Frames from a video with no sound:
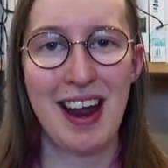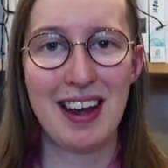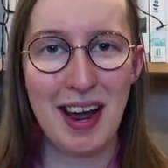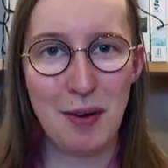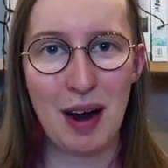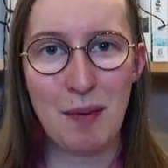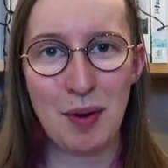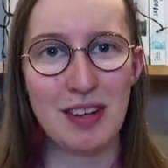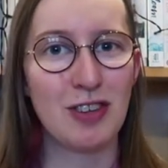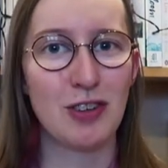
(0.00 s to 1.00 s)

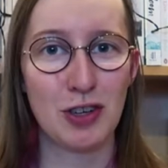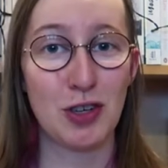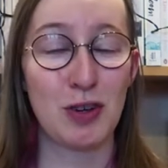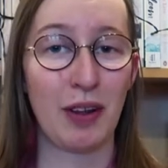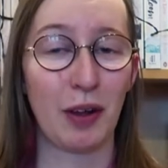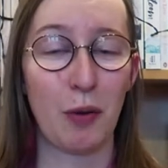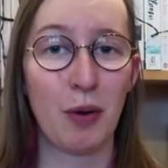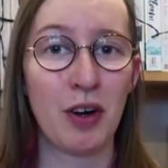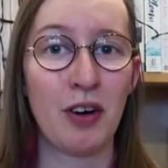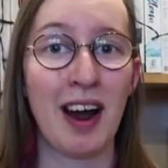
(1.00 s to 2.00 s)
NaNoWriMo is just around the
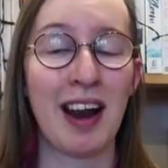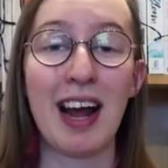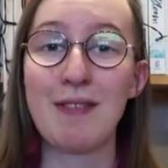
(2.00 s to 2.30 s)
corner and I